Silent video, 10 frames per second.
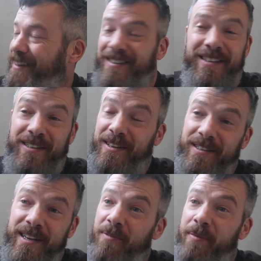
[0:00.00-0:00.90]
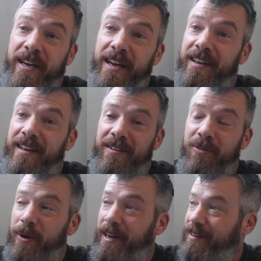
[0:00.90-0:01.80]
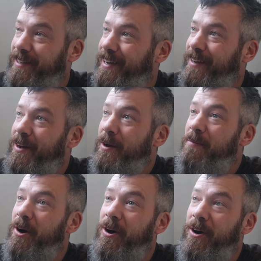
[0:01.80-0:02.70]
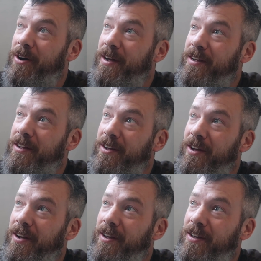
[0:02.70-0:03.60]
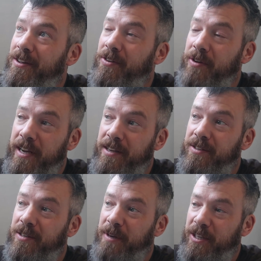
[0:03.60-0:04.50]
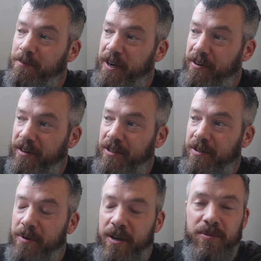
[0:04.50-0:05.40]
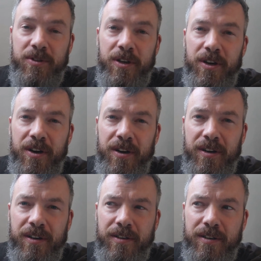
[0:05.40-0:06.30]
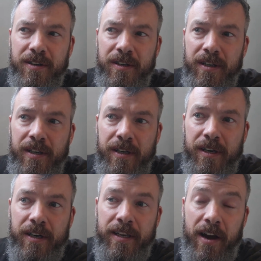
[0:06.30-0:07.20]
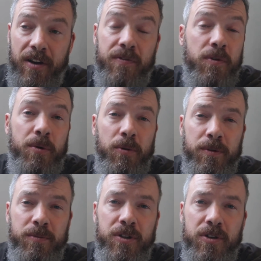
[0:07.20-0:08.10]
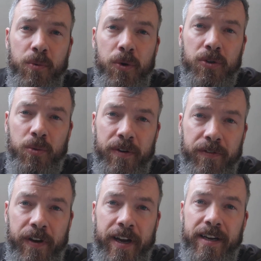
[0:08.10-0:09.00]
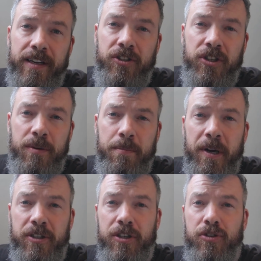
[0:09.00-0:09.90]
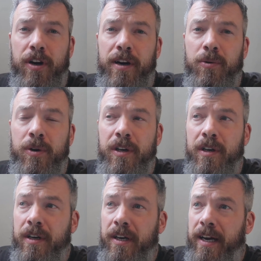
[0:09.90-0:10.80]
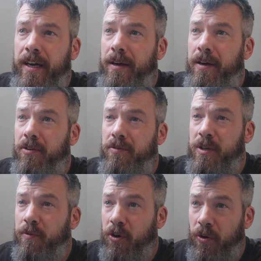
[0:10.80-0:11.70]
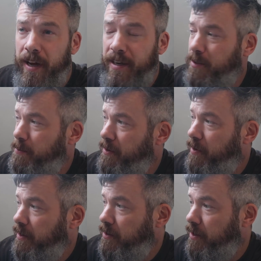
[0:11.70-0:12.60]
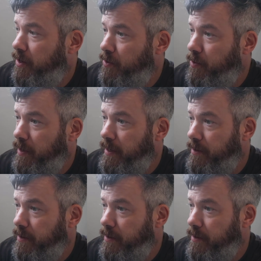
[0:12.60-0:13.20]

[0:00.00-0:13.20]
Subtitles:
this is going to sound big-headed either way I say, but you need some experience to be able to get over the problems that you would with a cheap budget trowel. Obviously I've got that experience, so